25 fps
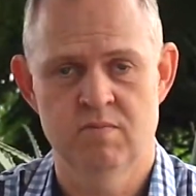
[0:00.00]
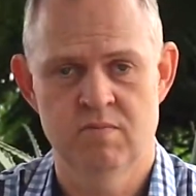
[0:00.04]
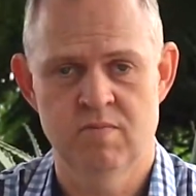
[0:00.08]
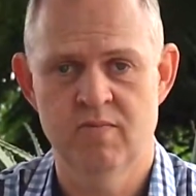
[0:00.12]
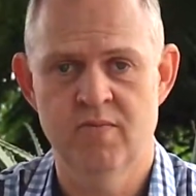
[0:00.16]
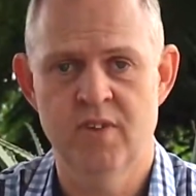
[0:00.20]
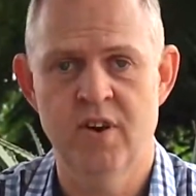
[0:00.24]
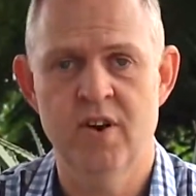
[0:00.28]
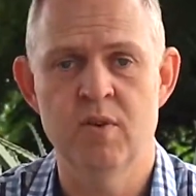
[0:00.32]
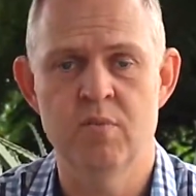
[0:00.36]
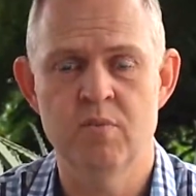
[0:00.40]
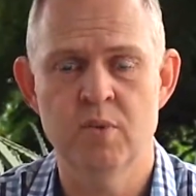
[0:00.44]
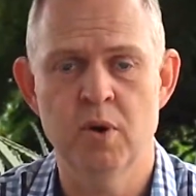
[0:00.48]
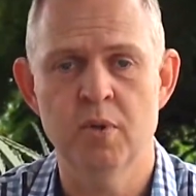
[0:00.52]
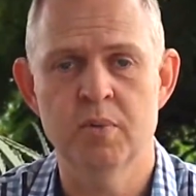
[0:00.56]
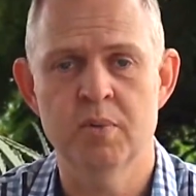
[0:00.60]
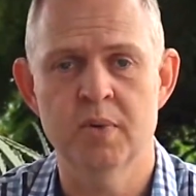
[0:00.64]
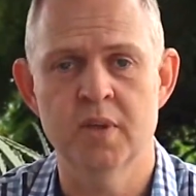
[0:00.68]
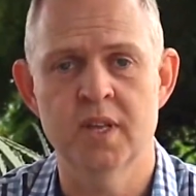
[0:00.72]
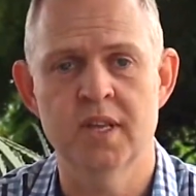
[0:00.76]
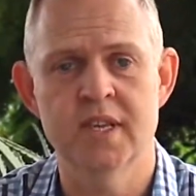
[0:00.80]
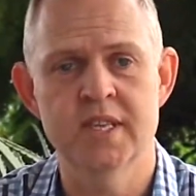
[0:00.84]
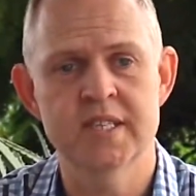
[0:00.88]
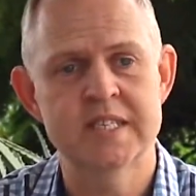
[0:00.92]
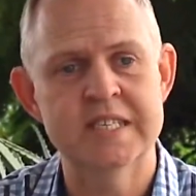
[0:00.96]
very
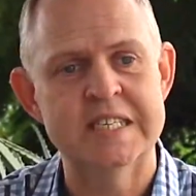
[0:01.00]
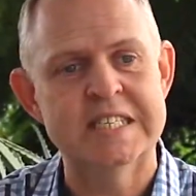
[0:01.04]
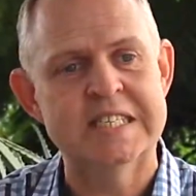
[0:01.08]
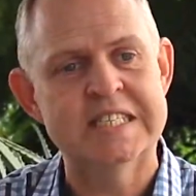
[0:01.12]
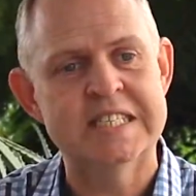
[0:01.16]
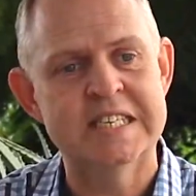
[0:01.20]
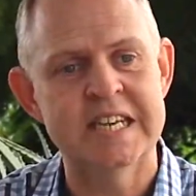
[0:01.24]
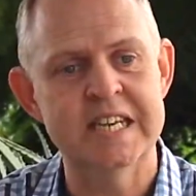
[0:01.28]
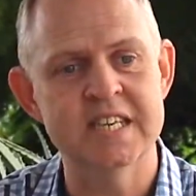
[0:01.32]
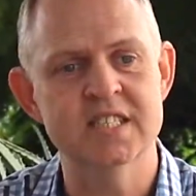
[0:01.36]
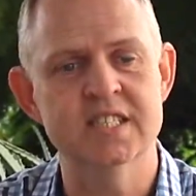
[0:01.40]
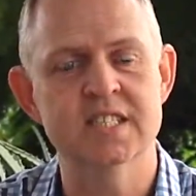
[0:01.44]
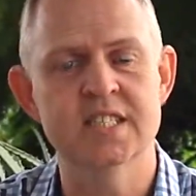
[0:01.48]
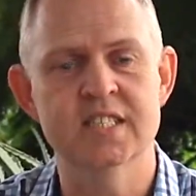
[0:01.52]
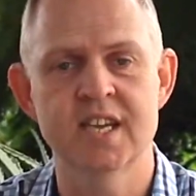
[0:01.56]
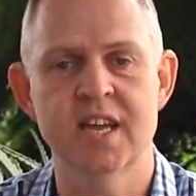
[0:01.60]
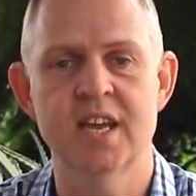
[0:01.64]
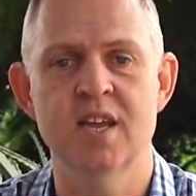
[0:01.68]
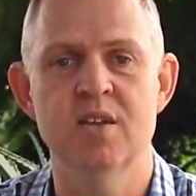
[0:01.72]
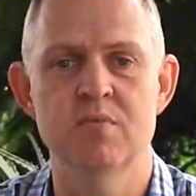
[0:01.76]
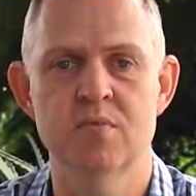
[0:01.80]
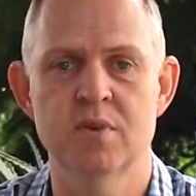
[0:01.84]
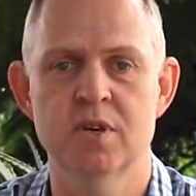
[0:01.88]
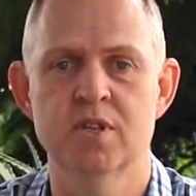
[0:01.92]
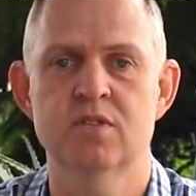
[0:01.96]
popular is it doesn't
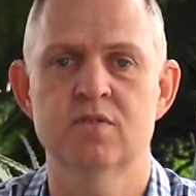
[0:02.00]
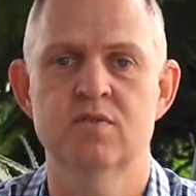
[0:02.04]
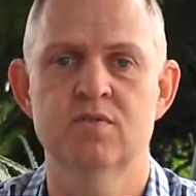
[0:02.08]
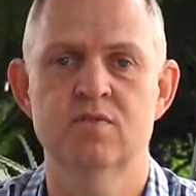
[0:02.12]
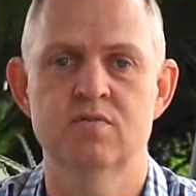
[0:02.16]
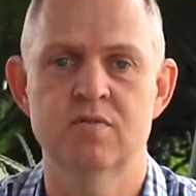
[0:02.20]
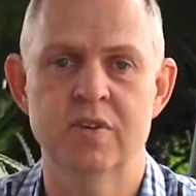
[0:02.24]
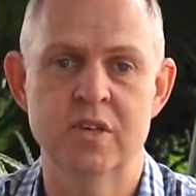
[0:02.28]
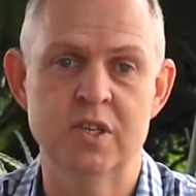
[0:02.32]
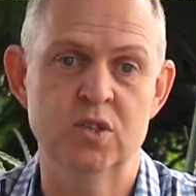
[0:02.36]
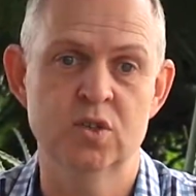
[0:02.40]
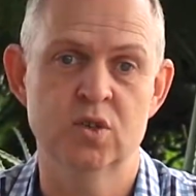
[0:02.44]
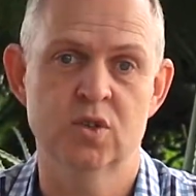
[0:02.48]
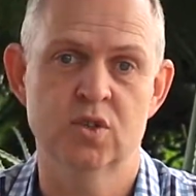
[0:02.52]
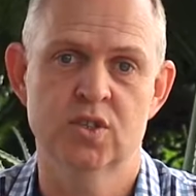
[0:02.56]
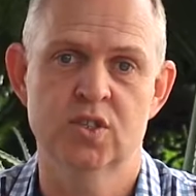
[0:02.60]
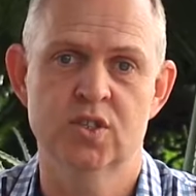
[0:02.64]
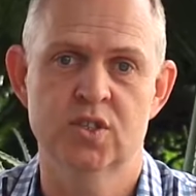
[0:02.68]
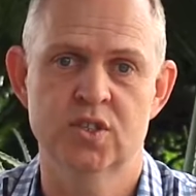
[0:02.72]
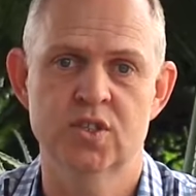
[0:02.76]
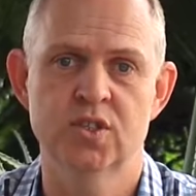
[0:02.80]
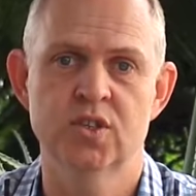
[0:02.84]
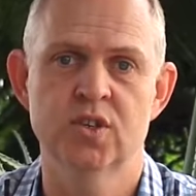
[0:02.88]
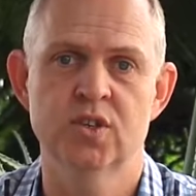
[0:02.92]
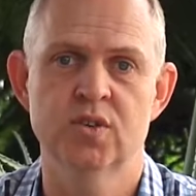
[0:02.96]
take much
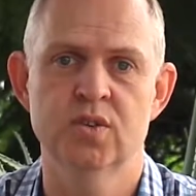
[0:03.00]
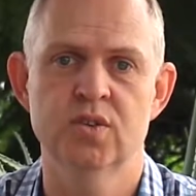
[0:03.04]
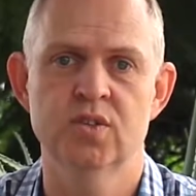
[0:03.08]
resources to do.